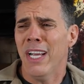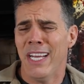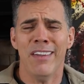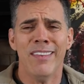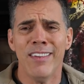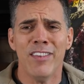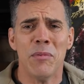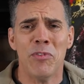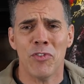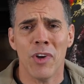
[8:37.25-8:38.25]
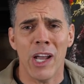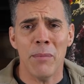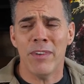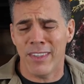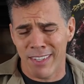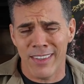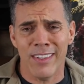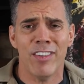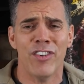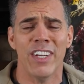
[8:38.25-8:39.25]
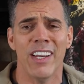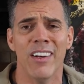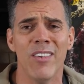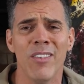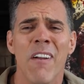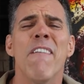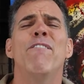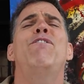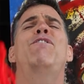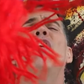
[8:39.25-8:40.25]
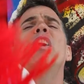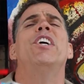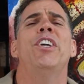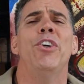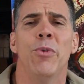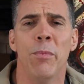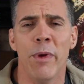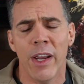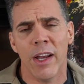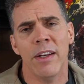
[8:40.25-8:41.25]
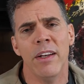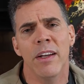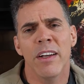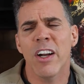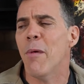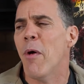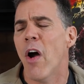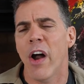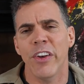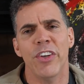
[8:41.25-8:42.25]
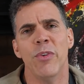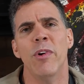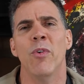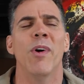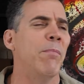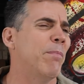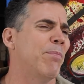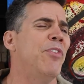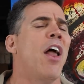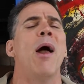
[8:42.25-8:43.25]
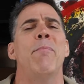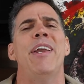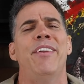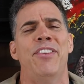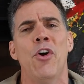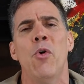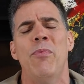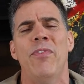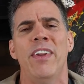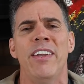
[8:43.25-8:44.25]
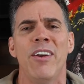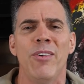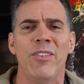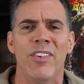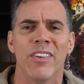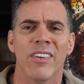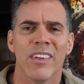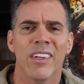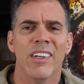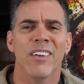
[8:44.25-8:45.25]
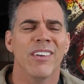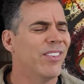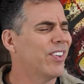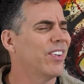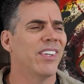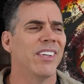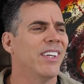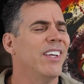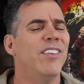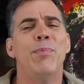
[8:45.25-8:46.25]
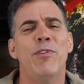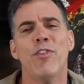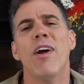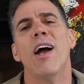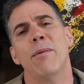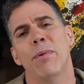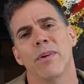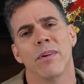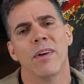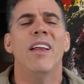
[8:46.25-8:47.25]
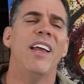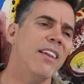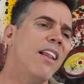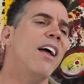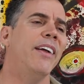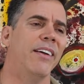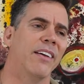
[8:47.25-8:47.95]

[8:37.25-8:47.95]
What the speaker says: isn't subscribed to this channel, fuck you, man. Come on, dude, what do I not make dope videos? Subscribe and like.